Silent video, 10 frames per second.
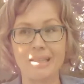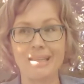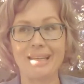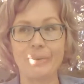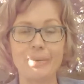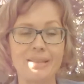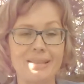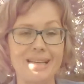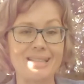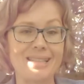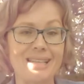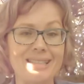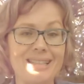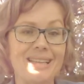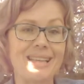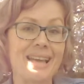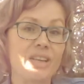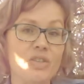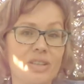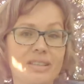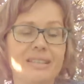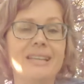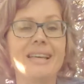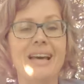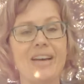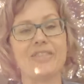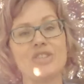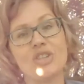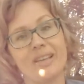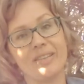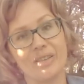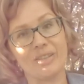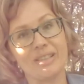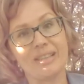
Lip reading: and I realize that it's the connection of each other